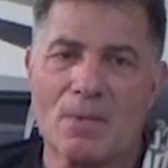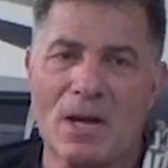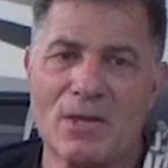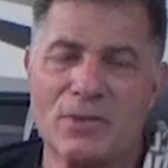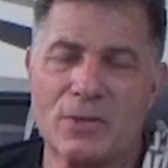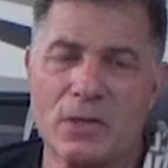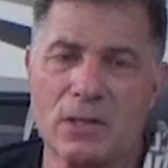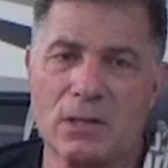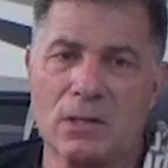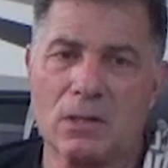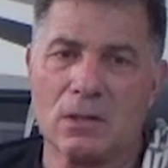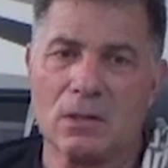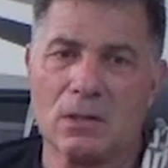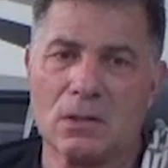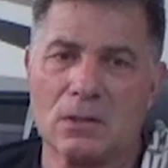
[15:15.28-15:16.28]
think
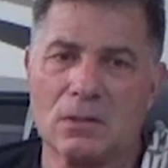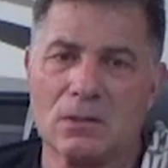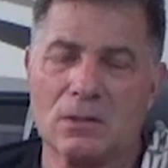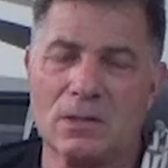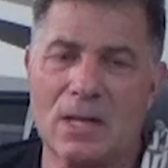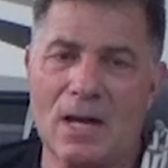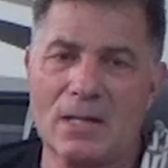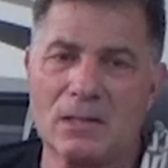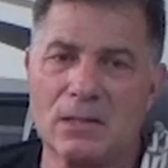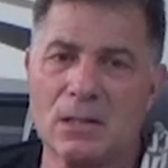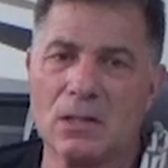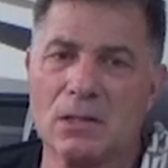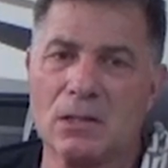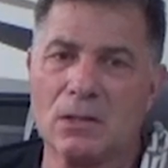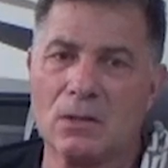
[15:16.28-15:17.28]
the
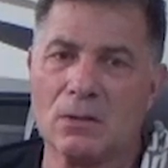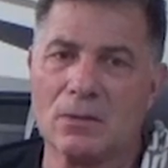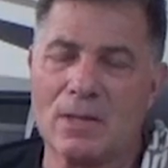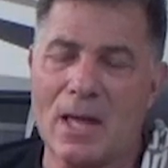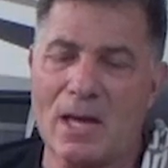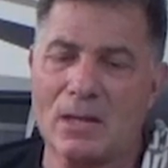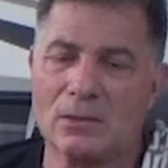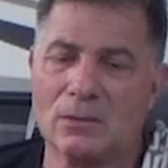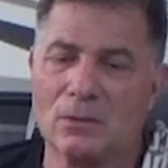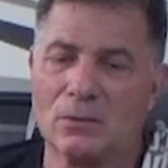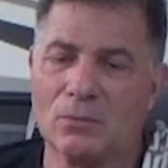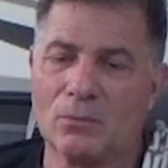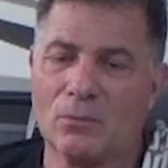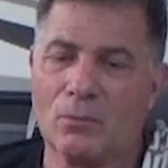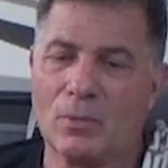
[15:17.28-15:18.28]
idea here that
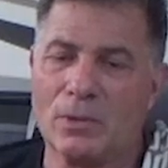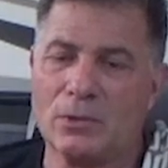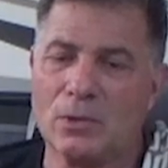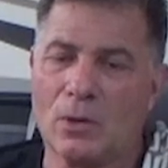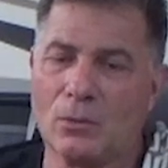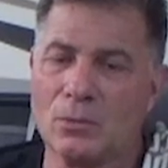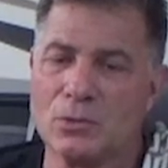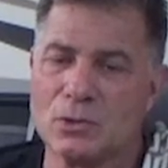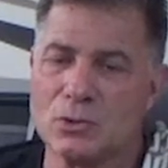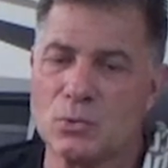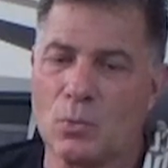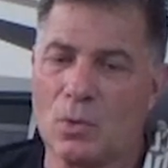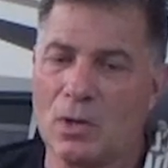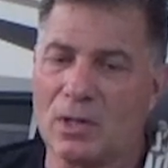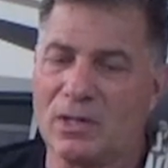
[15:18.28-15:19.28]
we don't just
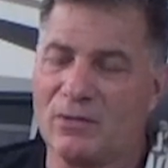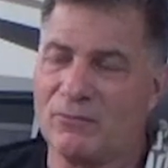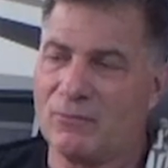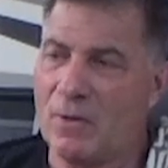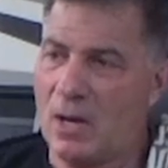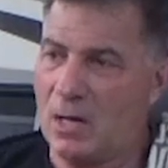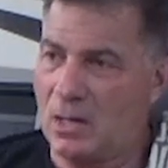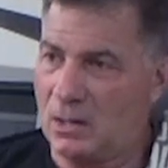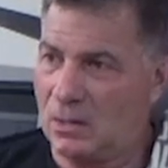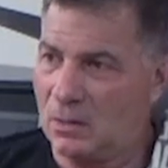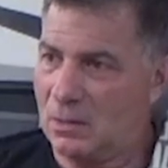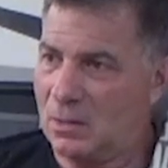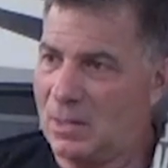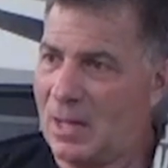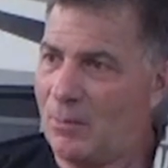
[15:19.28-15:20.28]
work in vain,
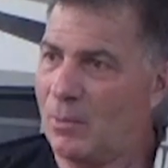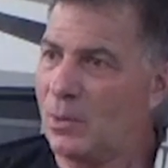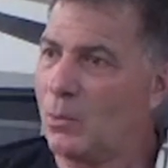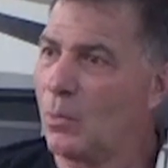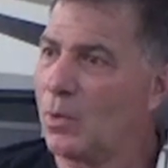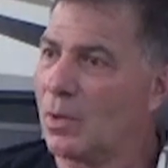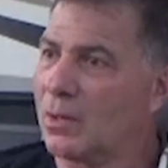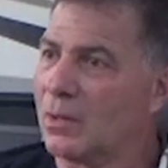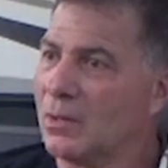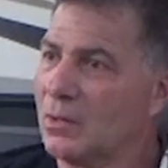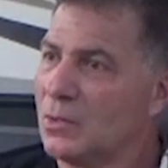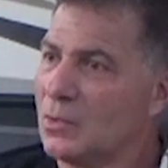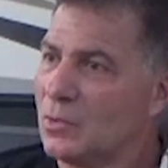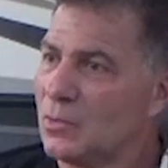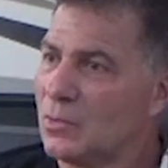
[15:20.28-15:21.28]
that we work
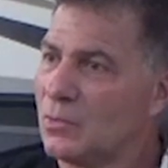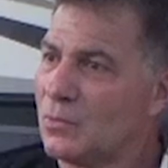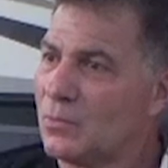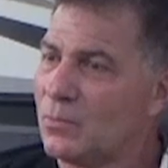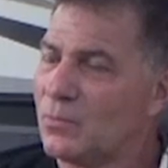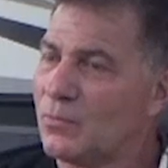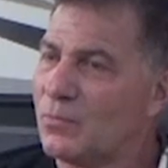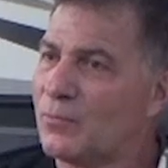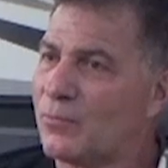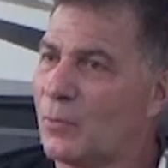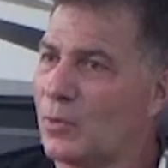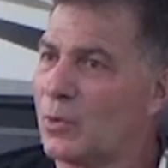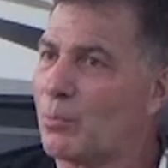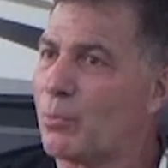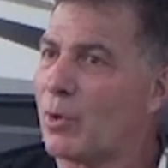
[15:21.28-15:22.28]

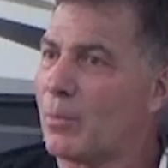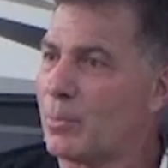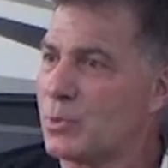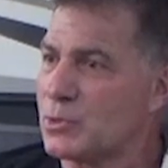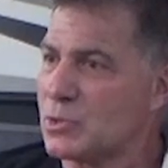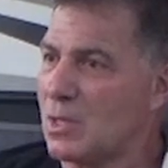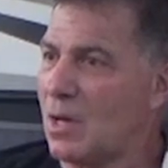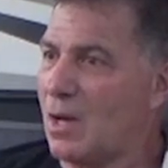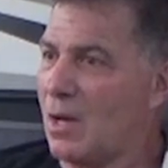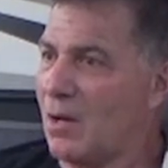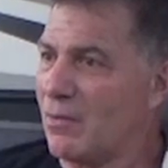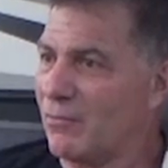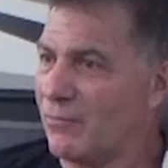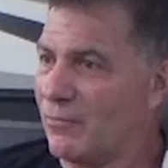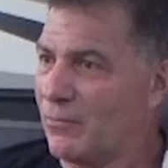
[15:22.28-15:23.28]
for the purpose
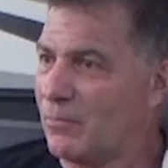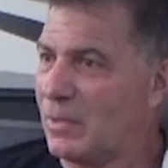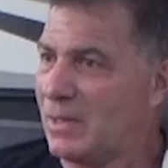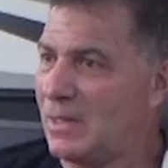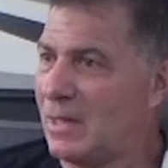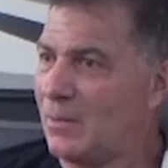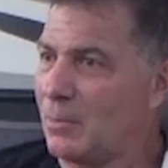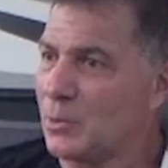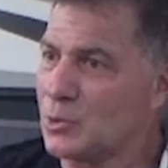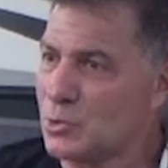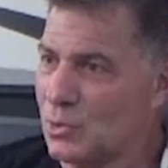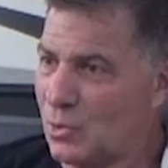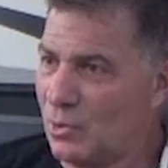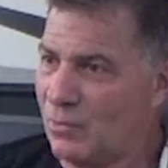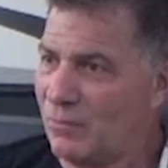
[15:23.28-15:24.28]
of being able to
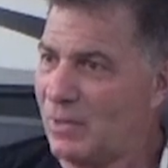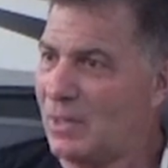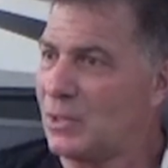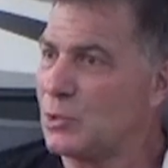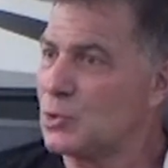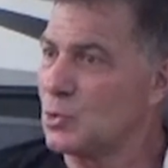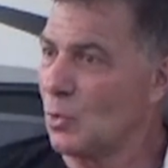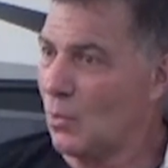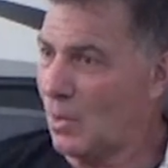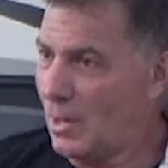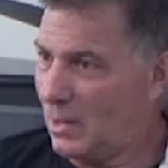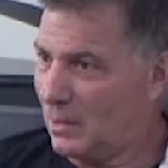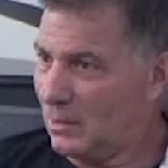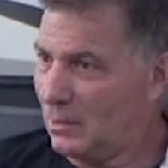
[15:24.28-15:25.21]
serve and enjoy.